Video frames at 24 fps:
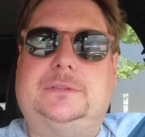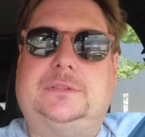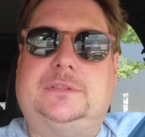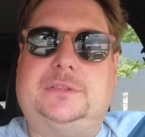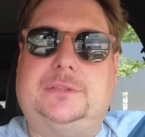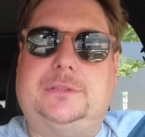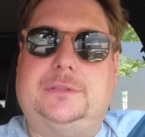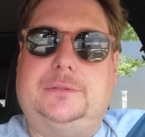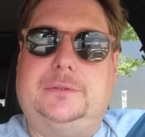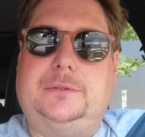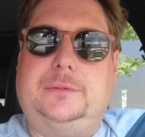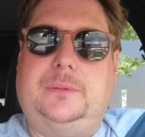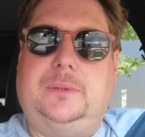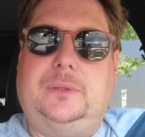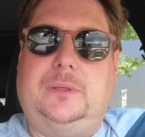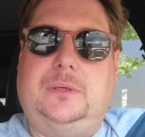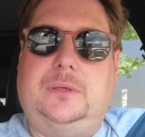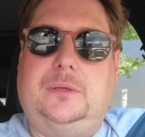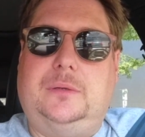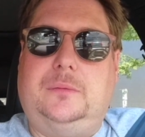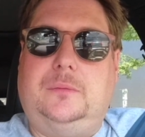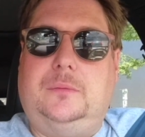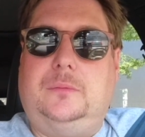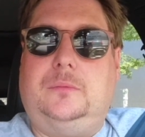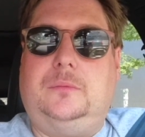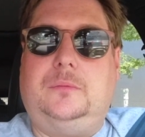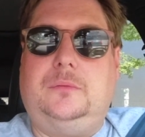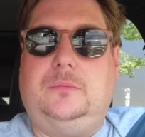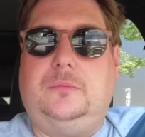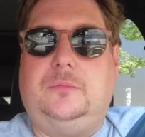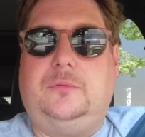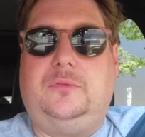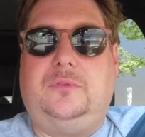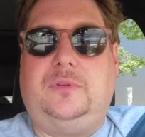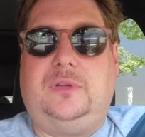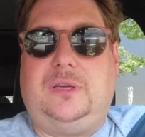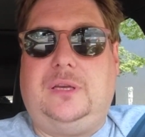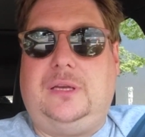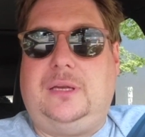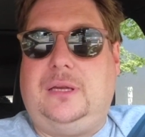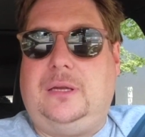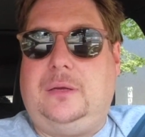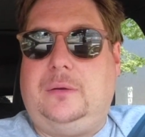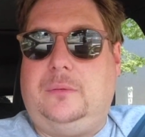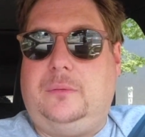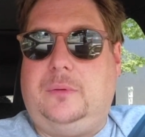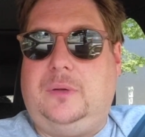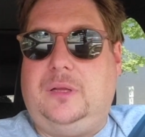So we'll tell you
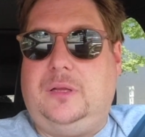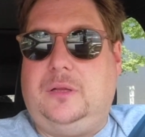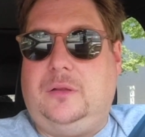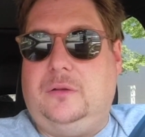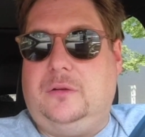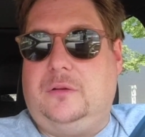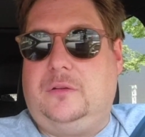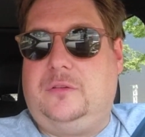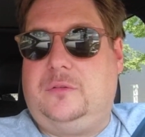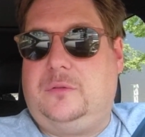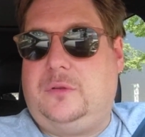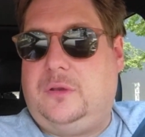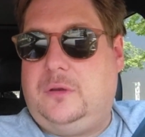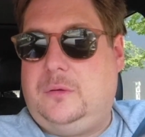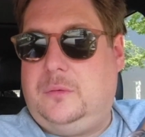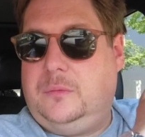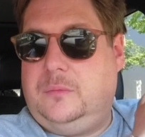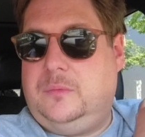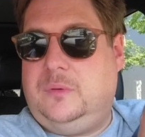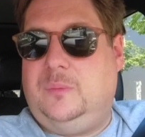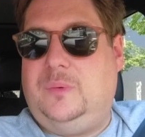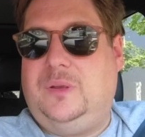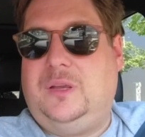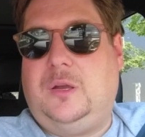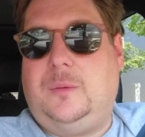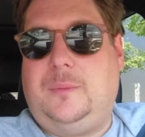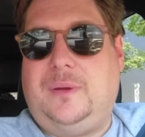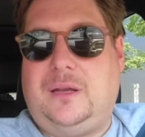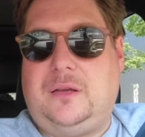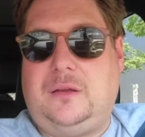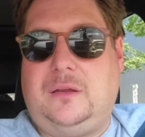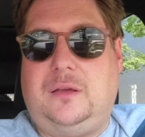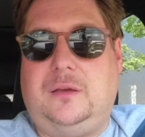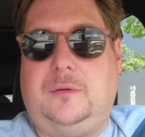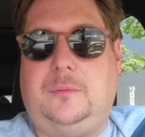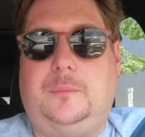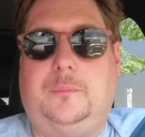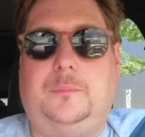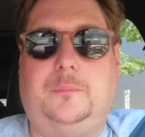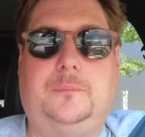how it looks when we come out of here.